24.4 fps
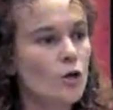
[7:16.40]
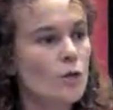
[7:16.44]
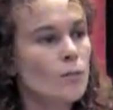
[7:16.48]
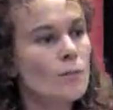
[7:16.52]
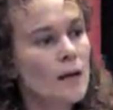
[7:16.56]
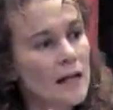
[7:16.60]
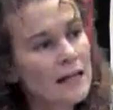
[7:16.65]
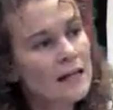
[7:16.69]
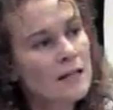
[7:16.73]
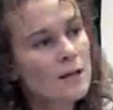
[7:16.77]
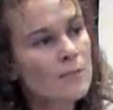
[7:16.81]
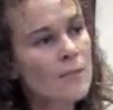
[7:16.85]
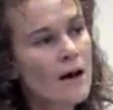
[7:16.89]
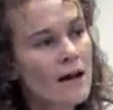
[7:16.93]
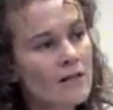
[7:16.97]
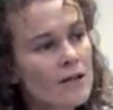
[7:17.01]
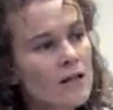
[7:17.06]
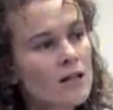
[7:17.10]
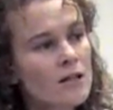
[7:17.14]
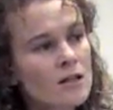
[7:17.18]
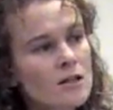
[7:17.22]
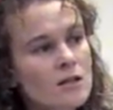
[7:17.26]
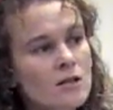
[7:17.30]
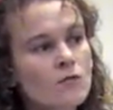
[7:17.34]
2 million
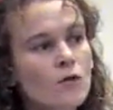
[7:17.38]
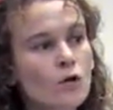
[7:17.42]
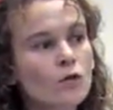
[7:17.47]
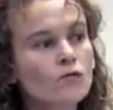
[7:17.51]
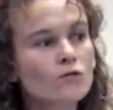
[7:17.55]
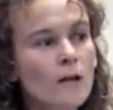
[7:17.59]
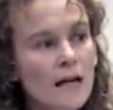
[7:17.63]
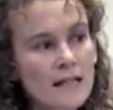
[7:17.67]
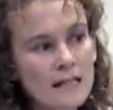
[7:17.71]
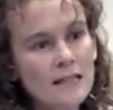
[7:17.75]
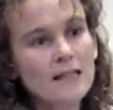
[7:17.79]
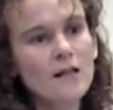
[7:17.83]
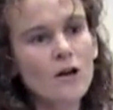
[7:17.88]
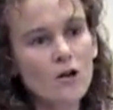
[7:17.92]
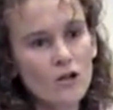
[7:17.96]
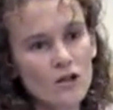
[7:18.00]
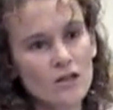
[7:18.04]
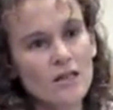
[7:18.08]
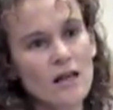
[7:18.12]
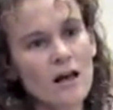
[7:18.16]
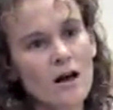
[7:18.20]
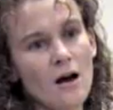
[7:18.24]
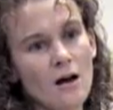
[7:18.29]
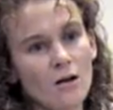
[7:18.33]
Americans have already
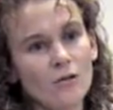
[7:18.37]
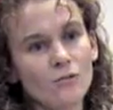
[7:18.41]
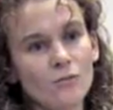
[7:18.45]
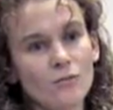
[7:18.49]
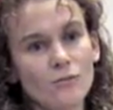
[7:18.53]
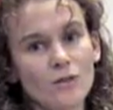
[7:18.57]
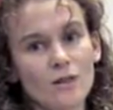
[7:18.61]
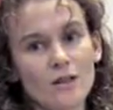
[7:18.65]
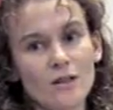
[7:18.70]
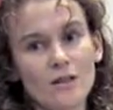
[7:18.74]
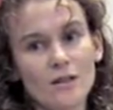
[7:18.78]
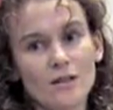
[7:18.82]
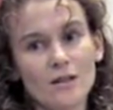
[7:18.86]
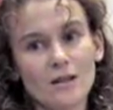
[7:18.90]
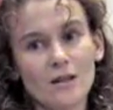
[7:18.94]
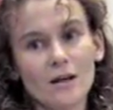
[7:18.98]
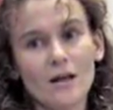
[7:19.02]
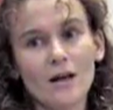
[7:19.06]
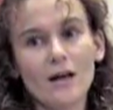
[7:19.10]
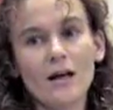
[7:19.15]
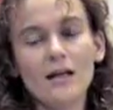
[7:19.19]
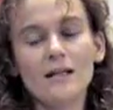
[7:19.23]
lost their homes.